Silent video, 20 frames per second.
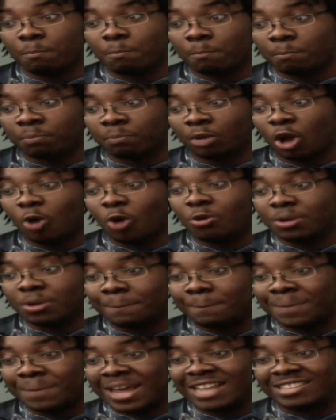blown to
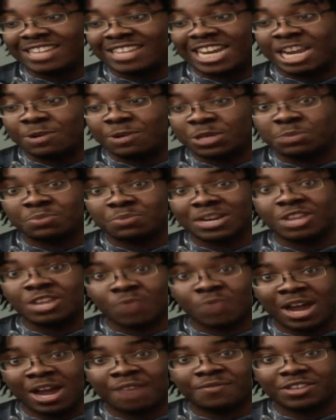bits and it was pretty
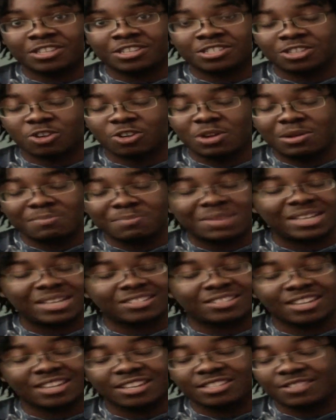graphic, so it would make
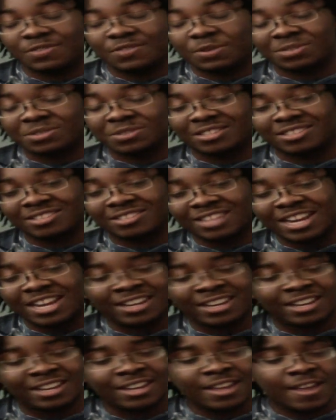sense if it was a
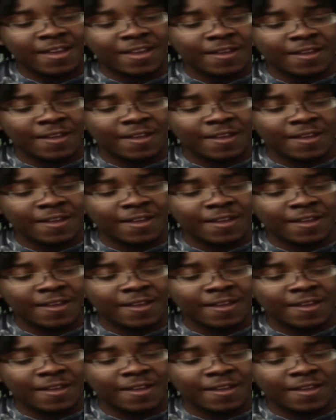seinen.